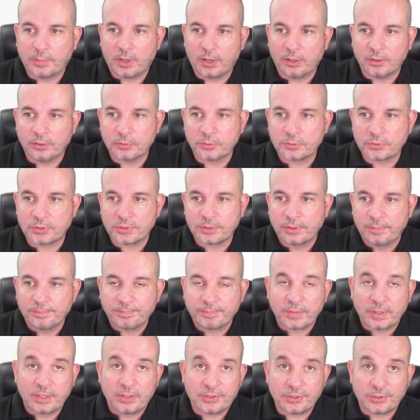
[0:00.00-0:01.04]
miles.
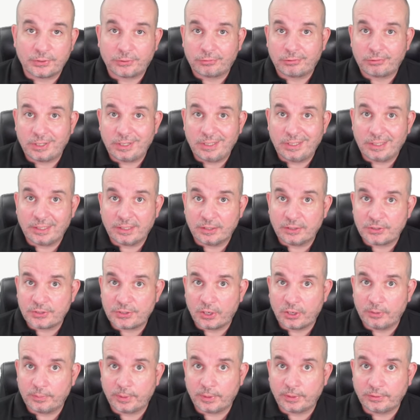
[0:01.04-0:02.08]
It's a 3-litre
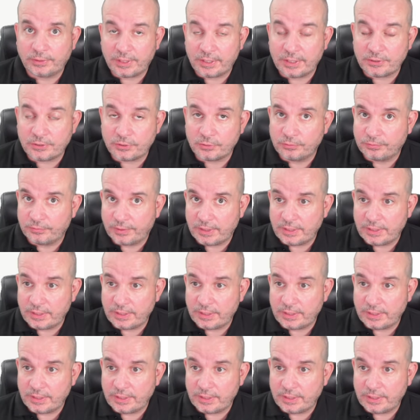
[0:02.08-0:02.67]
turbo diesel